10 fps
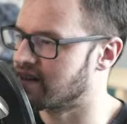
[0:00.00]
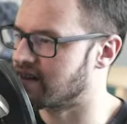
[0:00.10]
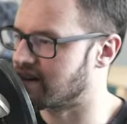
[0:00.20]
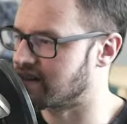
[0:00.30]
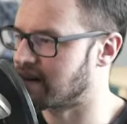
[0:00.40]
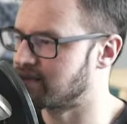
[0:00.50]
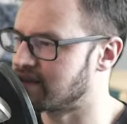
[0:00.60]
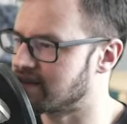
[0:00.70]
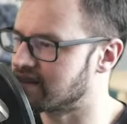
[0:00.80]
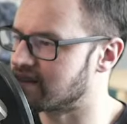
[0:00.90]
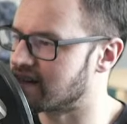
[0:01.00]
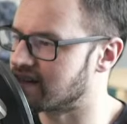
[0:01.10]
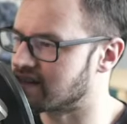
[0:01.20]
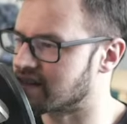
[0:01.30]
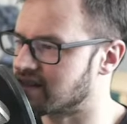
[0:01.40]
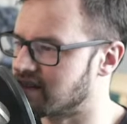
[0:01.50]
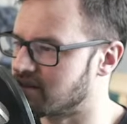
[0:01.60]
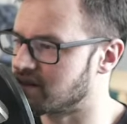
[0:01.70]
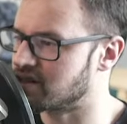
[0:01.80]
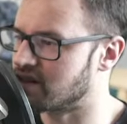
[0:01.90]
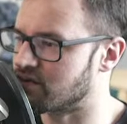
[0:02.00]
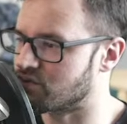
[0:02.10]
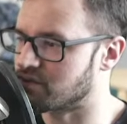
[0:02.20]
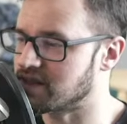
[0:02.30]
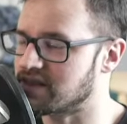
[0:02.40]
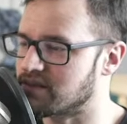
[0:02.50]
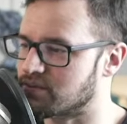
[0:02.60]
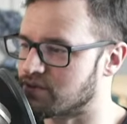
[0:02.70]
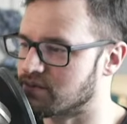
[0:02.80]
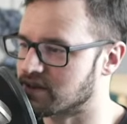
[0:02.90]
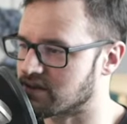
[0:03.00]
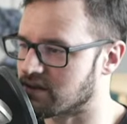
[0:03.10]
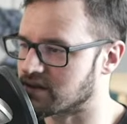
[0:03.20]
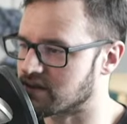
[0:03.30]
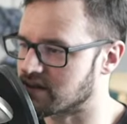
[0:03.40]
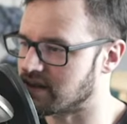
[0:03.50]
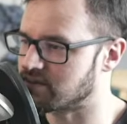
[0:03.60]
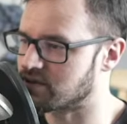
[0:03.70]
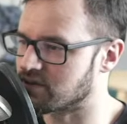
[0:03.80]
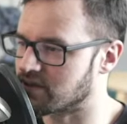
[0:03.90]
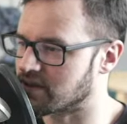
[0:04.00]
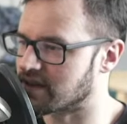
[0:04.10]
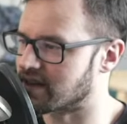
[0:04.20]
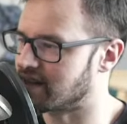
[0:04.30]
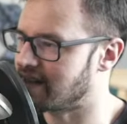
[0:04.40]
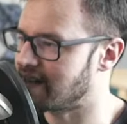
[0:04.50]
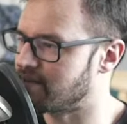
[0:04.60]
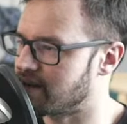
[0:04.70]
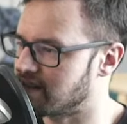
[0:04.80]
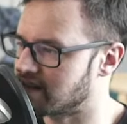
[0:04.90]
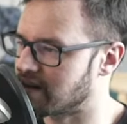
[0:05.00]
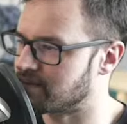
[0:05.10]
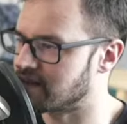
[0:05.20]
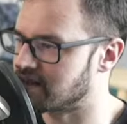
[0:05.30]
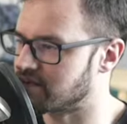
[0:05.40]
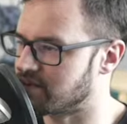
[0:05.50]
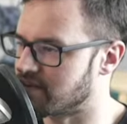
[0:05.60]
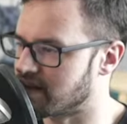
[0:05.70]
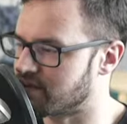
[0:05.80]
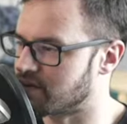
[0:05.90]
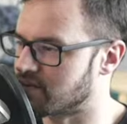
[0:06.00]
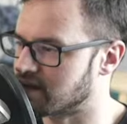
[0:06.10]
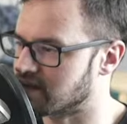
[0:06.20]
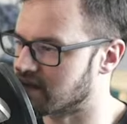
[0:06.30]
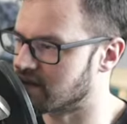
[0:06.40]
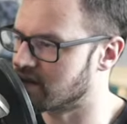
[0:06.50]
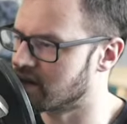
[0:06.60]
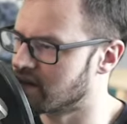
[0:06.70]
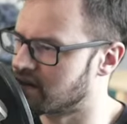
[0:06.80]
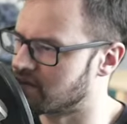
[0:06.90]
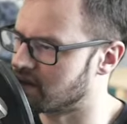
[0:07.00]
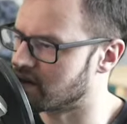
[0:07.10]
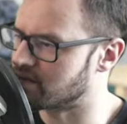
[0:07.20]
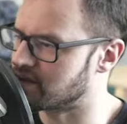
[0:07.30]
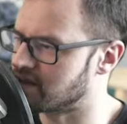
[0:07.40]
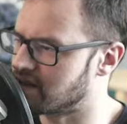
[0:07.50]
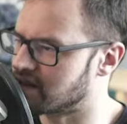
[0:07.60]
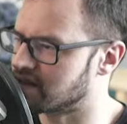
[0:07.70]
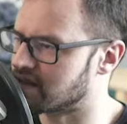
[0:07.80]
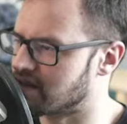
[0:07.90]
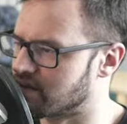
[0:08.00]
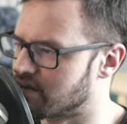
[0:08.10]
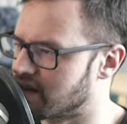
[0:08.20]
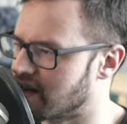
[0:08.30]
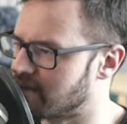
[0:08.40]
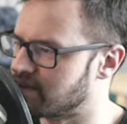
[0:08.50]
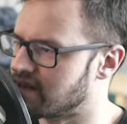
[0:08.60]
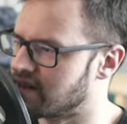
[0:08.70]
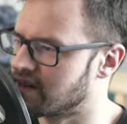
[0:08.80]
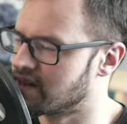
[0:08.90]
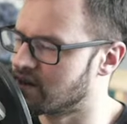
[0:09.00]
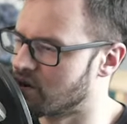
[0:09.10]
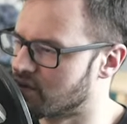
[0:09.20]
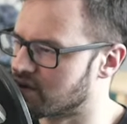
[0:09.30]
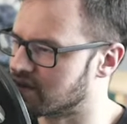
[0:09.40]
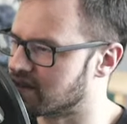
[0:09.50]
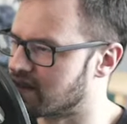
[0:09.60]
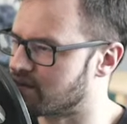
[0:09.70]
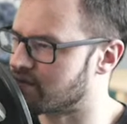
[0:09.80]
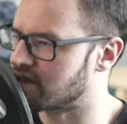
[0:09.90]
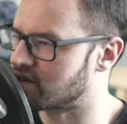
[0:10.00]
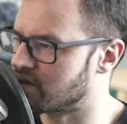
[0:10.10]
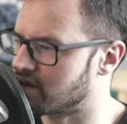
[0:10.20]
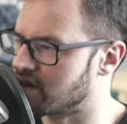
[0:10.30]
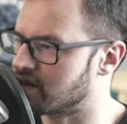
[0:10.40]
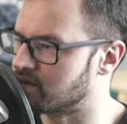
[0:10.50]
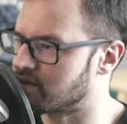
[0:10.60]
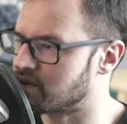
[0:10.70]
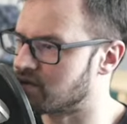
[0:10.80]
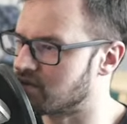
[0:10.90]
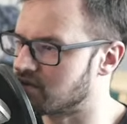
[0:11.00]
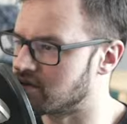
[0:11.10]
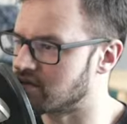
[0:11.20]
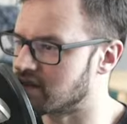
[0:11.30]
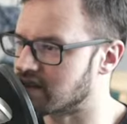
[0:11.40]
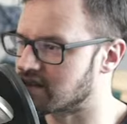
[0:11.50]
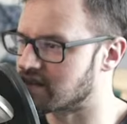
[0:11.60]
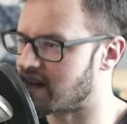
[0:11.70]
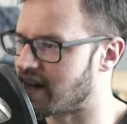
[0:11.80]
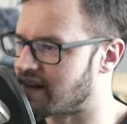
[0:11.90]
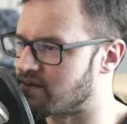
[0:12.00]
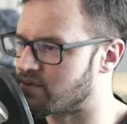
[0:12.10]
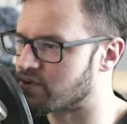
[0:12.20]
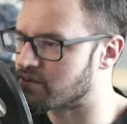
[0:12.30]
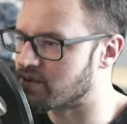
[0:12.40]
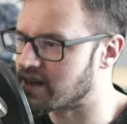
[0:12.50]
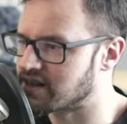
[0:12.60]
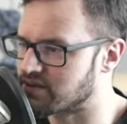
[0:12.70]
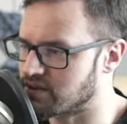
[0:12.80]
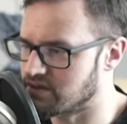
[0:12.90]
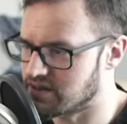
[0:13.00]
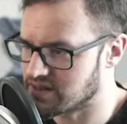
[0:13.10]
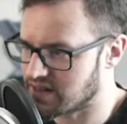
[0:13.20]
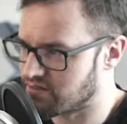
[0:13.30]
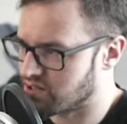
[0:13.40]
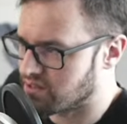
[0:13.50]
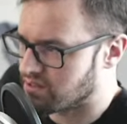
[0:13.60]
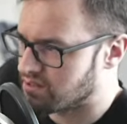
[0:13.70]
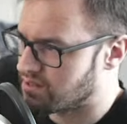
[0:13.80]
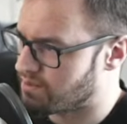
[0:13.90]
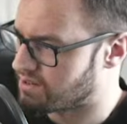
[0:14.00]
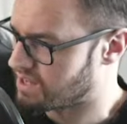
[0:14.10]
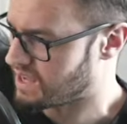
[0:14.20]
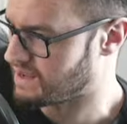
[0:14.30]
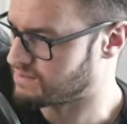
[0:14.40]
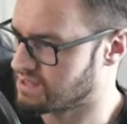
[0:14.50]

The updated design is a continuation of recent improvements across the Steam store, like the game page updates we made a few months ago. Read on for details of the update. Overall design refresh. Over the years, we've introduced new sections and added more ways for you to discover and learn about games.